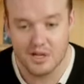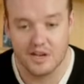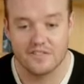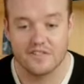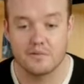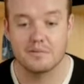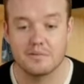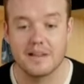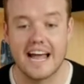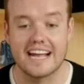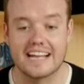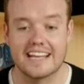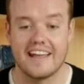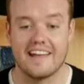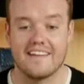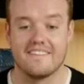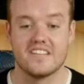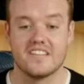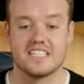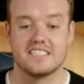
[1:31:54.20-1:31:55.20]
Beautiful black
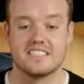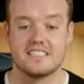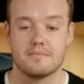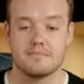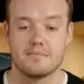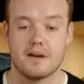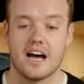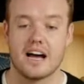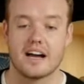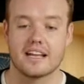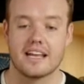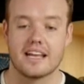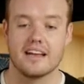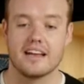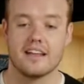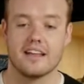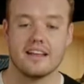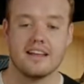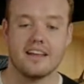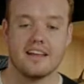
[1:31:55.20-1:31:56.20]
canvas, zip
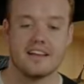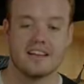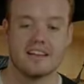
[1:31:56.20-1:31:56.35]
pocket.